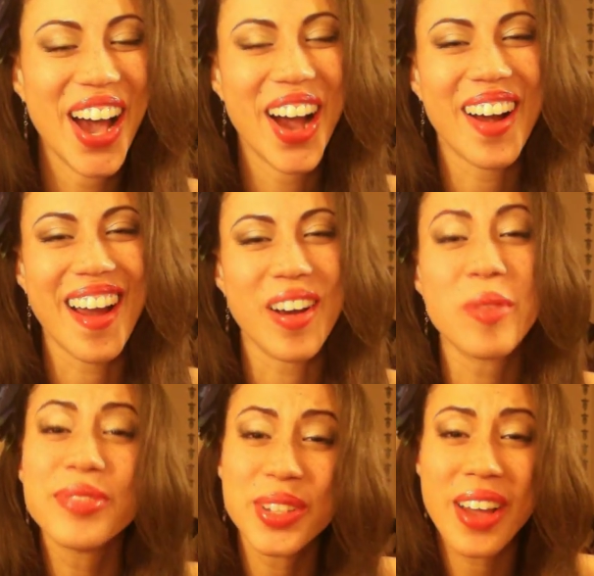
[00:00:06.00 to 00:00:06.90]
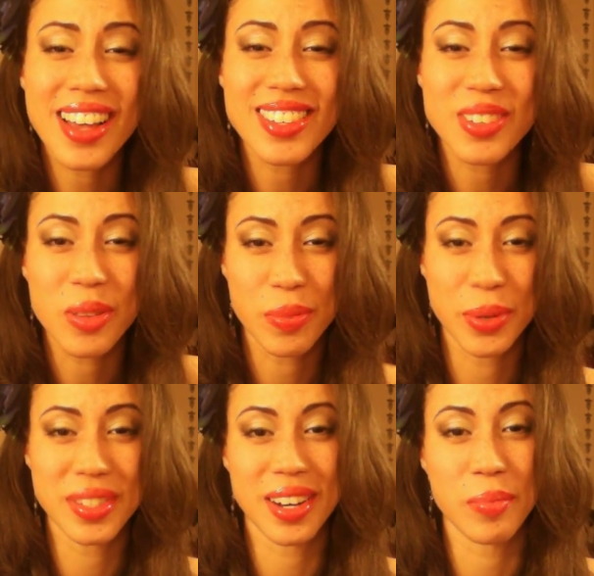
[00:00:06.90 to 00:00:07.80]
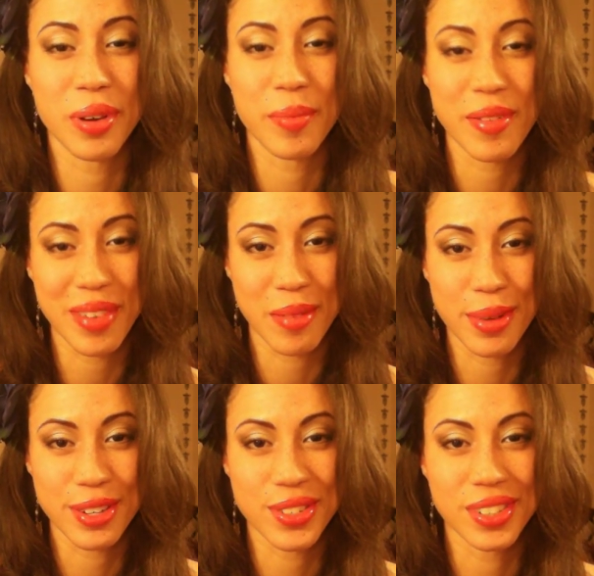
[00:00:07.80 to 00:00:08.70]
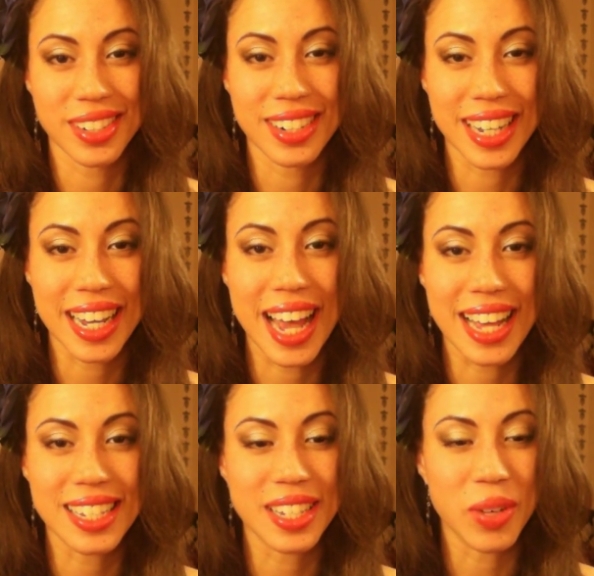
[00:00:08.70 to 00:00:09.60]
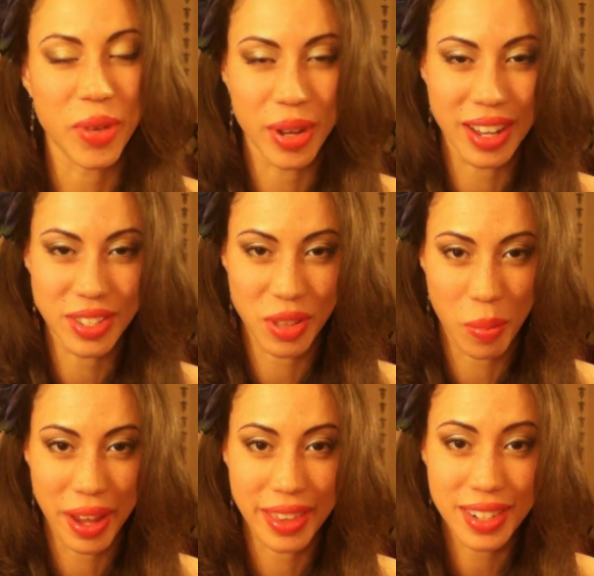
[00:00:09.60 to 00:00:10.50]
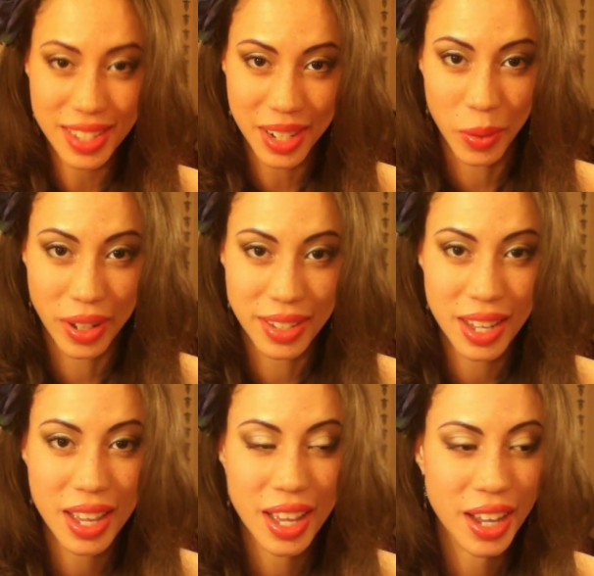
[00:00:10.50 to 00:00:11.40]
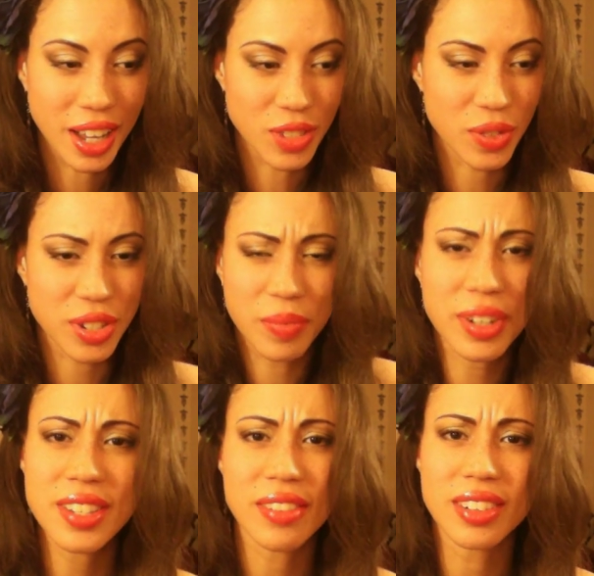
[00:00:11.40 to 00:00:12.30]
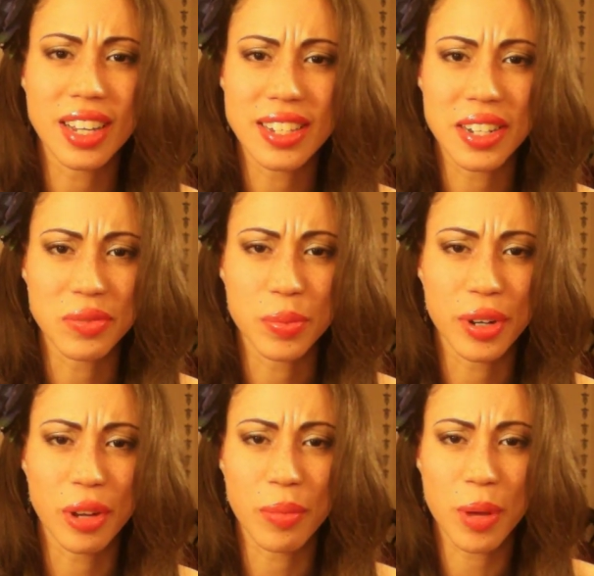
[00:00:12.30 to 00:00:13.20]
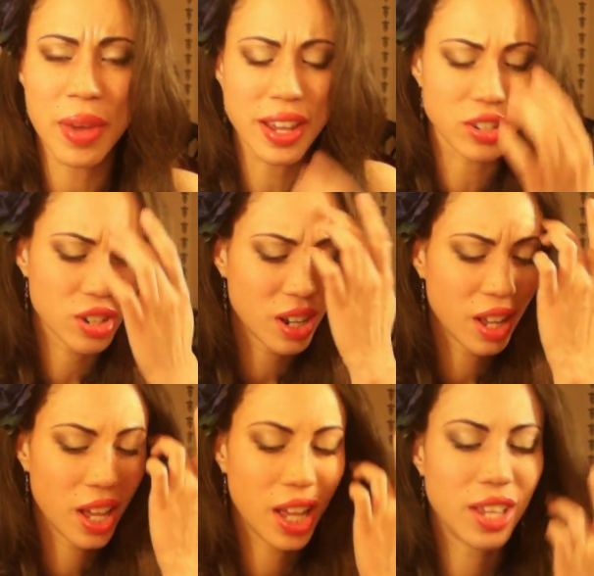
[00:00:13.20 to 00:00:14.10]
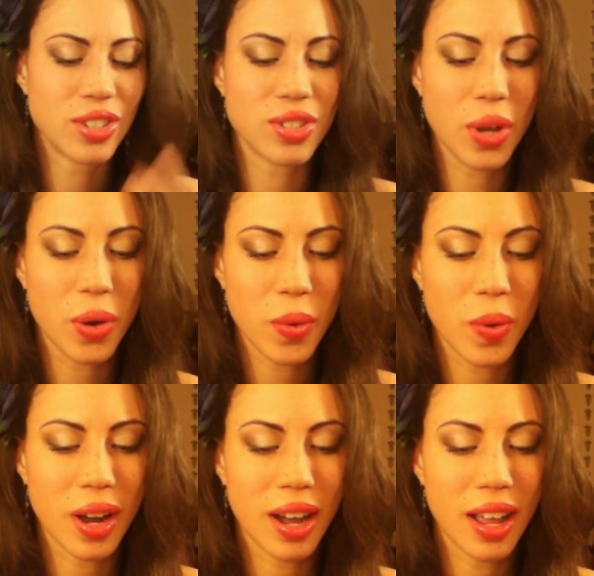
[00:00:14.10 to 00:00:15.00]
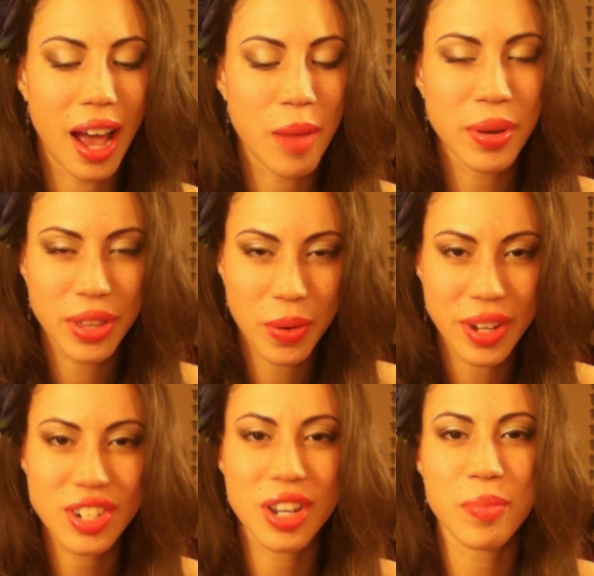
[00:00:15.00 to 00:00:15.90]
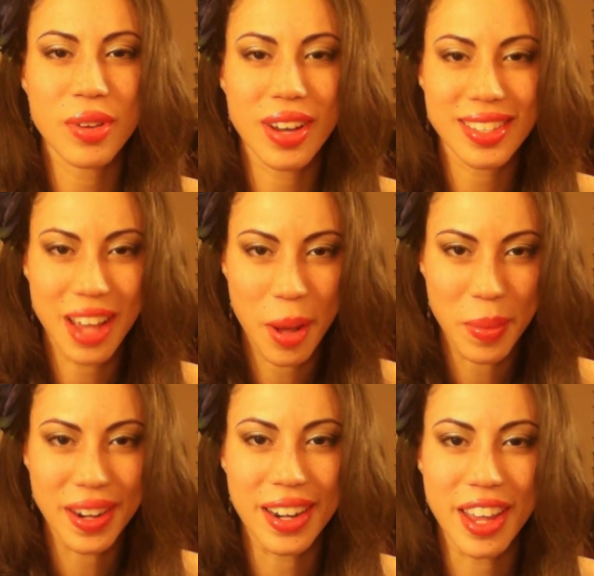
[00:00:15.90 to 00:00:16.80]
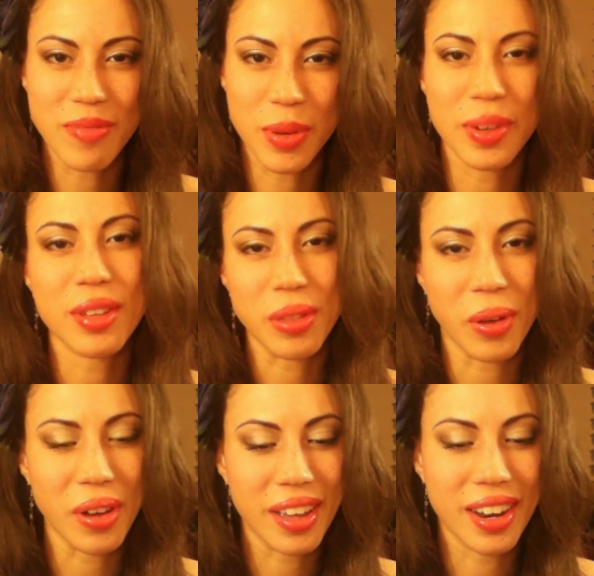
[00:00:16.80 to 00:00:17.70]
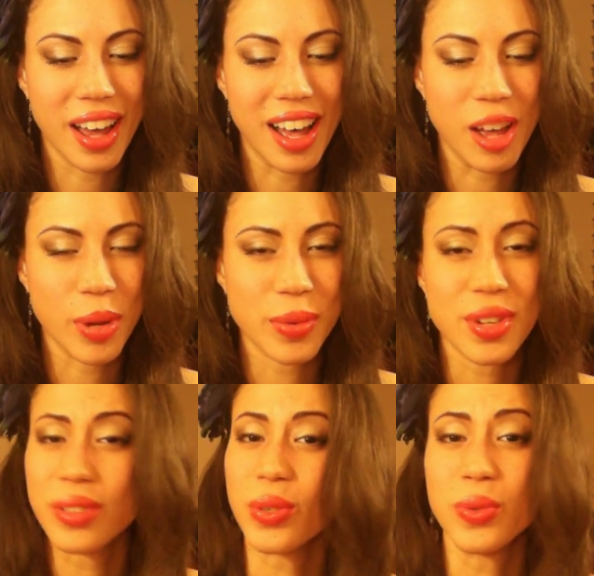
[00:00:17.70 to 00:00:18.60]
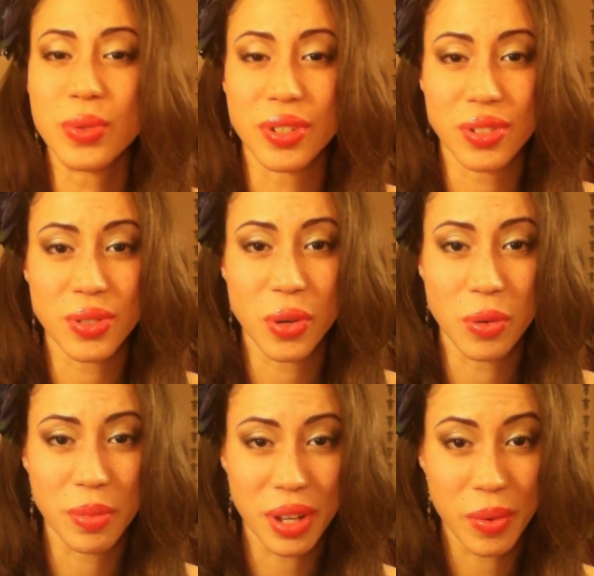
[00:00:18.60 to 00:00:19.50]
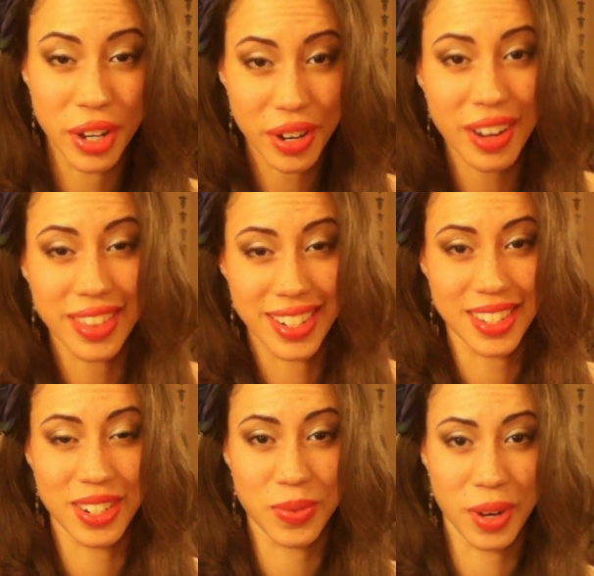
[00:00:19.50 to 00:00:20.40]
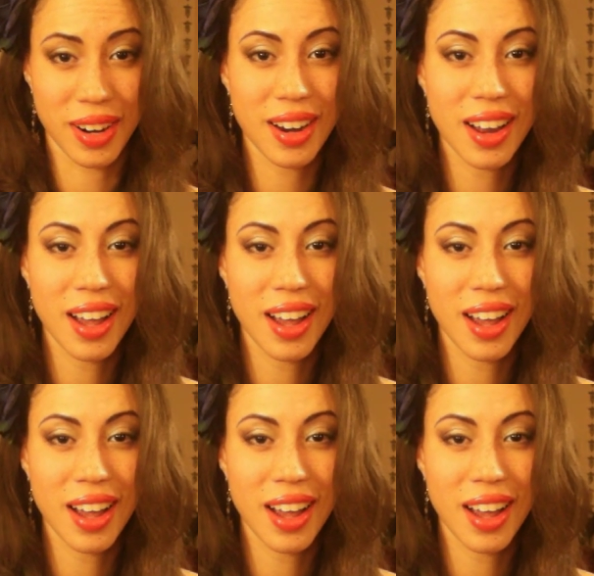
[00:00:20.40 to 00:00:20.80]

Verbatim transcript: Alright, hopefully you guys saw the post that I put on my fan page earlier today asking what you guys thought my ethnicity was, because for some reason I realized I never put it on my page. So, I put the question up, you guys commented, gave me what you thought, um, and it was also cool because you told me what your ethnicities were.